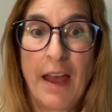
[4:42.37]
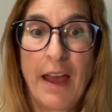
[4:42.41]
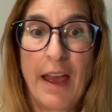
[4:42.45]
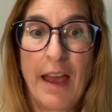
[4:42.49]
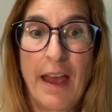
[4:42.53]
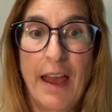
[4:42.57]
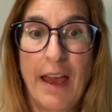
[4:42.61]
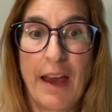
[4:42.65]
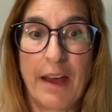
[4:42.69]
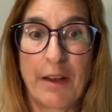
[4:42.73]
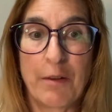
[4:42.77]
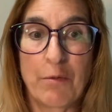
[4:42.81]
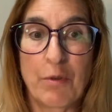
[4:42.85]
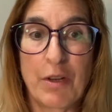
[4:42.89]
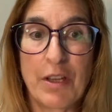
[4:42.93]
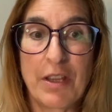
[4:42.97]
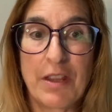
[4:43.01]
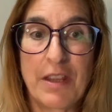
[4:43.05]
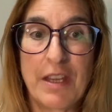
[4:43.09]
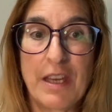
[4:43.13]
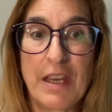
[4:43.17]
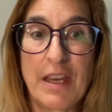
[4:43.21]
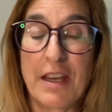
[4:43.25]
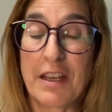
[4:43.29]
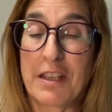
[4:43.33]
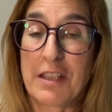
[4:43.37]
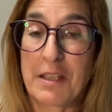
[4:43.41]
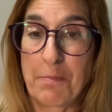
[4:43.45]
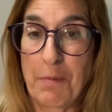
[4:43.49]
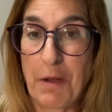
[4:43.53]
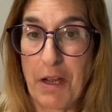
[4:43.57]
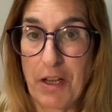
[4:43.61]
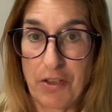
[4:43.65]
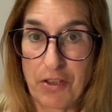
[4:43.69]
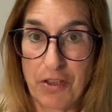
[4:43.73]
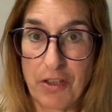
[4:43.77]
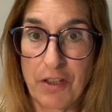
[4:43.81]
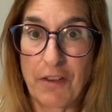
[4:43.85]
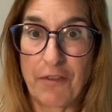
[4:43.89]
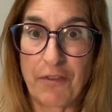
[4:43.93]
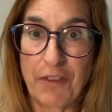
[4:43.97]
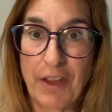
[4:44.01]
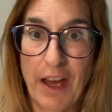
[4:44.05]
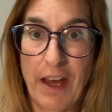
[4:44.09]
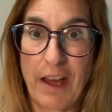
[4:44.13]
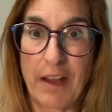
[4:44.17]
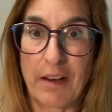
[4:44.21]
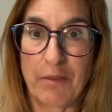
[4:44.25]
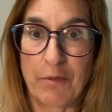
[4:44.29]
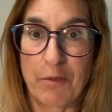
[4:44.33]
And with the expansion of
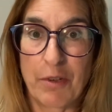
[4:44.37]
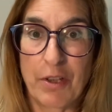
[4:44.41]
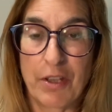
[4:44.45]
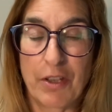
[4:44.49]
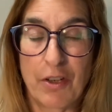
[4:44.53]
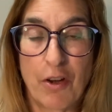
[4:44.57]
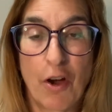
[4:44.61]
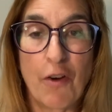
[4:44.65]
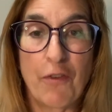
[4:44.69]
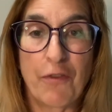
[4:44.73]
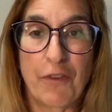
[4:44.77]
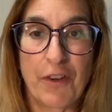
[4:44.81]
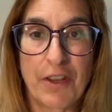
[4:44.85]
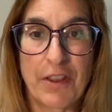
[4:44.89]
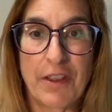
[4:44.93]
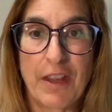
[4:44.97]
that with COVID,